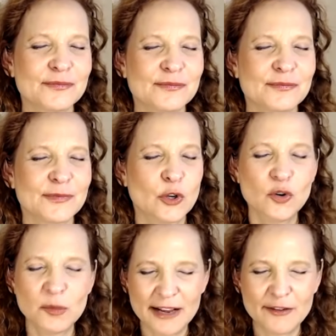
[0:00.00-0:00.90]
who
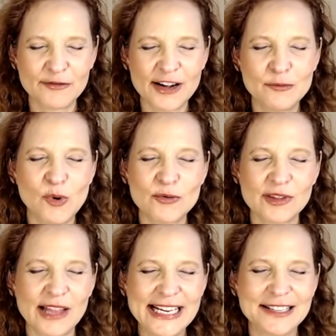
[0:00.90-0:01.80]
am I afraid won't
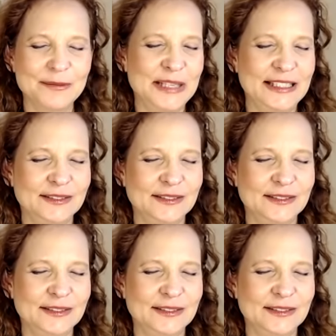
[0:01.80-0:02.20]
like me?